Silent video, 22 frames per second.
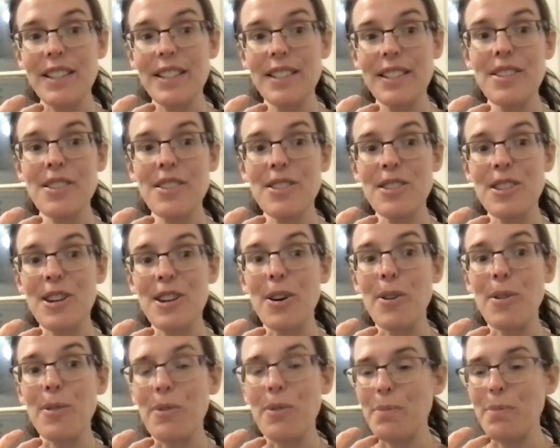
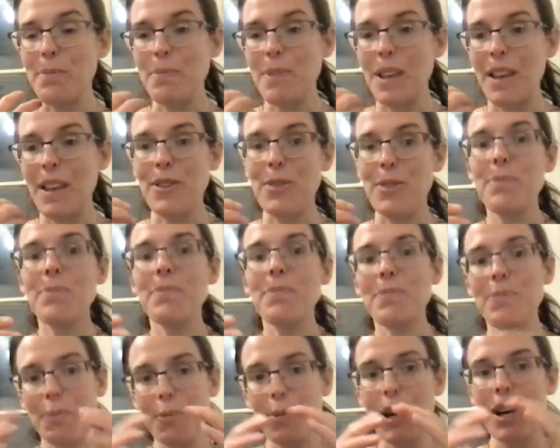So if you
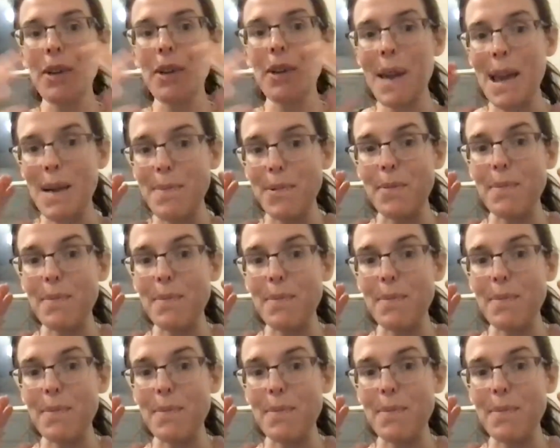wear a paper